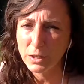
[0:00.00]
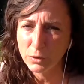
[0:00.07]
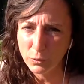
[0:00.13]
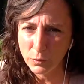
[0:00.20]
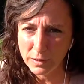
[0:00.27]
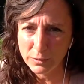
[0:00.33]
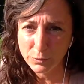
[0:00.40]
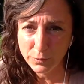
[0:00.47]

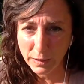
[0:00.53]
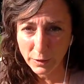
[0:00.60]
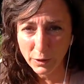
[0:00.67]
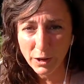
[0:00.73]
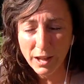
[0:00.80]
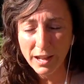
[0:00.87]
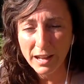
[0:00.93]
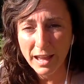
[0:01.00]
degrees
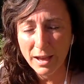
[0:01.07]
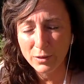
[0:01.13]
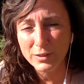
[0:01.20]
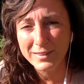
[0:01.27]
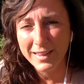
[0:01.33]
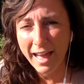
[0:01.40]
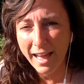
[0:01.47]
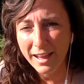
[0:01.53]
Fahrenheit
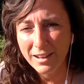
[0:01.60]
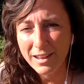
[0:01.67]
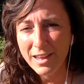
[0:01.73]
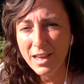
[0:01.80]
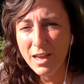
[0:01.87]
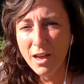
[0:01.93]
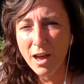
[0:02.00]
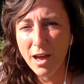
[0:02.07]
outside
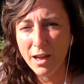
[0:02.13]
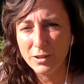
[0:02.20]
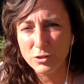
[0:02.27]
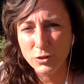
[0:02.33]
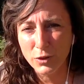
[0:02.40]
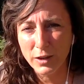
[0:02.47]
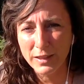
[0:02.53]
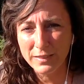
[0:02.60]

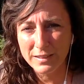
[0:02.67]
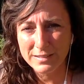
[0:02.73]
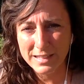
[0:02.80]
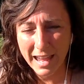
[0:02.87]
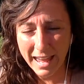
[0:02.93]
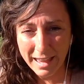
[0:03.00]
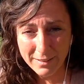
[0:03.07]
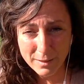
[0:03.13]
during the
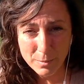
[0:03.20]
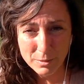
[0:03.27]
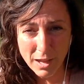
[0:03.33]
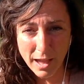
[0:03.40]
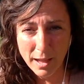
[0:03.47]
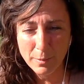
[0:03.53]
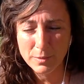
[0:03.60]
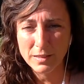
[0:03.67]
day
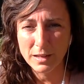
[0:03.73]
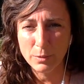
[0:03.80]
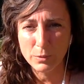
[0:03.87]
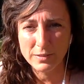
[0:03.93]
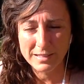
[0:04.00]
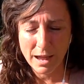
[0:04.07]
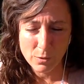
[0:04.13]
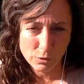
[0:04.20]
sometimes, and it
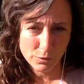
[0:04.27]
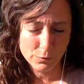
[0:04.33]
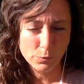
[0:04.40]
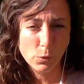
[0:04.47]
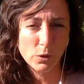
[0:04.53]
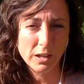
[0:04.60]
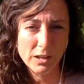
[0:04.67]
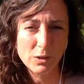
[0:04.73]
was down to
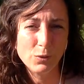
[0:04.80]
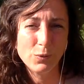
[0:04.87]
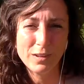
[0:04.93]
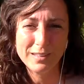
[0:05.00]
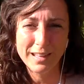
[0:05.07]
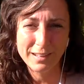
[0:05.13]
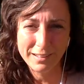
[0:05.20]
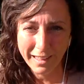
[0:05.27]
40
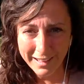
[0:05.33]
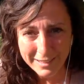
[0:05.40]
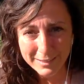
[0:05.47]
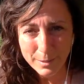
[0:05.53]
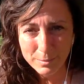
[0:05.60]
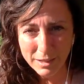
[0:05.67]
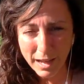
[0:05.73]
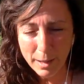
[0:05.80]
degrees at night
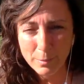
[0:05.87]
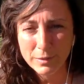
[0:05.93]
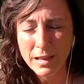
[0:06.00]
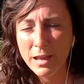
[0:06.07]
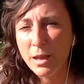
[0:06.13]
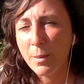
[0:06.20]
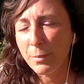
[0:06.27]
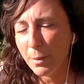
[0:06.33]
sometimes.
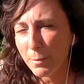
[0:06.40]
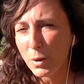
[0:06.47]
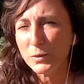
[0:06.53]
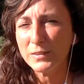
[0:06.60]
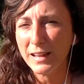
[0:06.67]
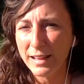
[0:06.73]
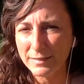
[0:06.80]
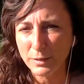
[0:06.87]
But
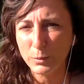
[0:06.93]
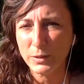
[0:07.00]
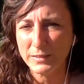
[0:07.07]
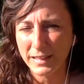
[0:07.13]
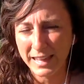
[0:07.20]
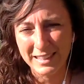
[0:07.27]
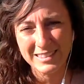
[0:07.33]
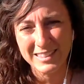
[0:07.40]
most days it was
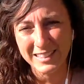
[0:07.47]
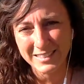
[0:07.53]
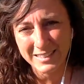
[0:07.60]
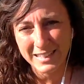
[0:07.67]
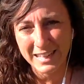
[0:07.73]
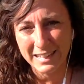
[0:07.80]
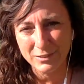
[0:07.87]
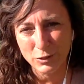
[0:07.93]
like
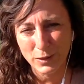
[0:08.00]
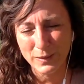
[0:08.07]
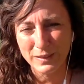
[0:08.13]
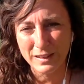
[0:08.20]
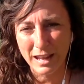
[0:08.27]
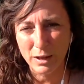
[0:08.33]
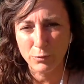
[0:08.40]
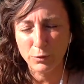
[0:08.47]
60 during the
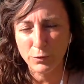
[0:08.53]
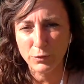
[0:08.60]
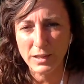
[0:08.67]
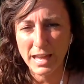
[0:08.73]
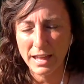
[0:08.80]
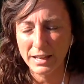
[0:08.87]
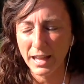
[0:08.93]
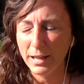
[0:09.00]
day and
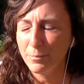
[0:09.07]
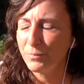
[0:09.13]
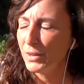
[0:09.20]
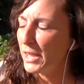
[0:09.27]
50 at night.